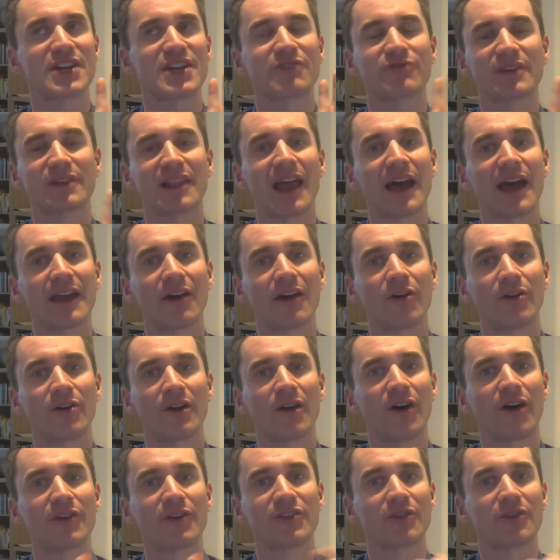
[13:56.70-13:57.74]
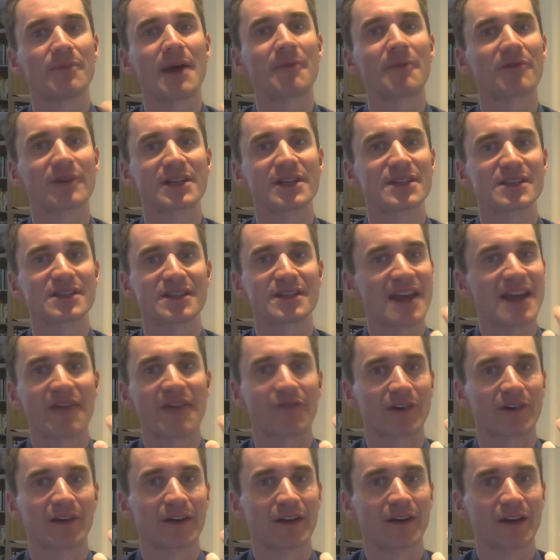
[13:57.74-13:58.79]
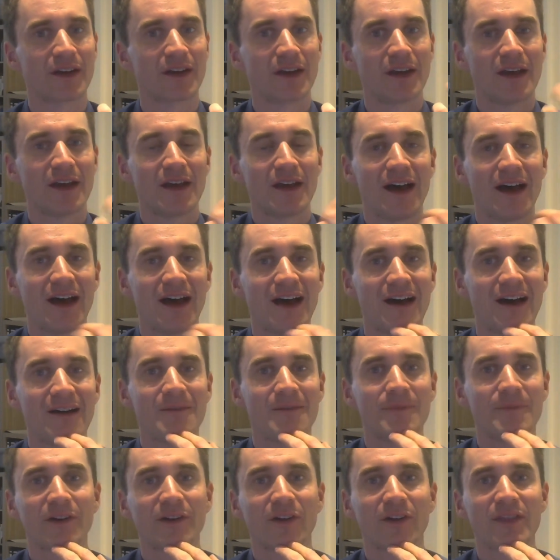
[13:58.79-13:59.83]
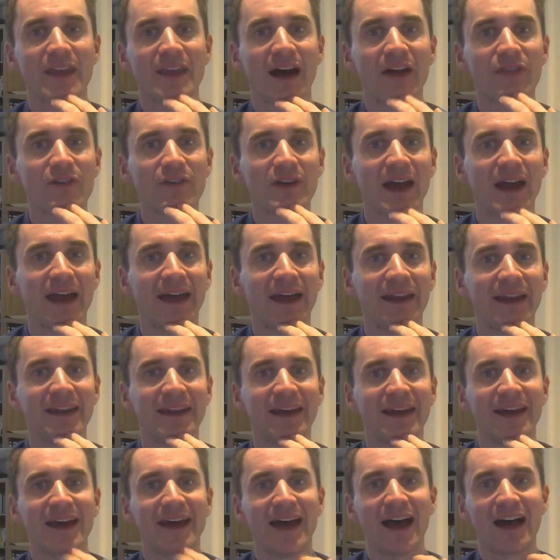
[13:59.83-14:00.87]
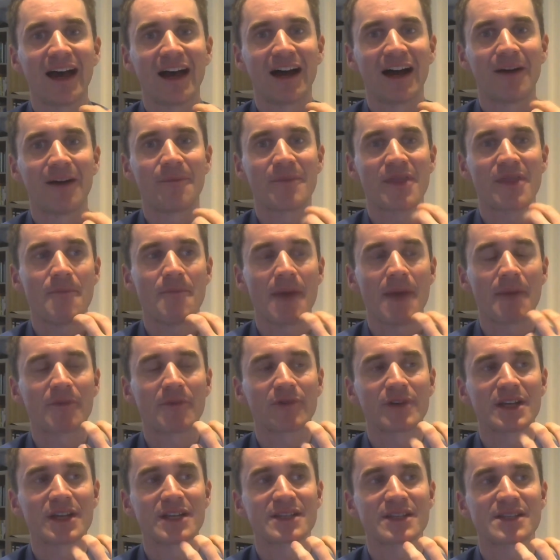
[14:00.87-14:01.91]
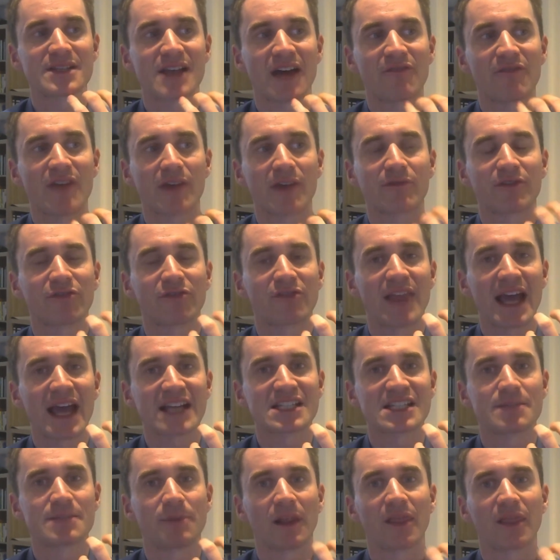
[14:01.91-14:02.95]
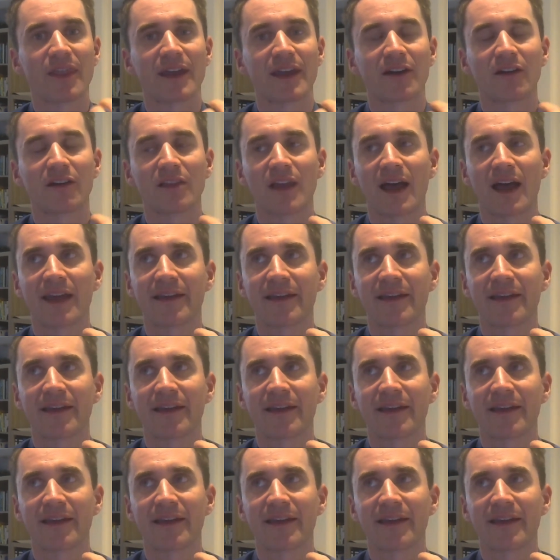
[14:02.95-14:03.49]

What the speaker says: rely on your memories, never. But on the other hand, the memories are very flexible. They are like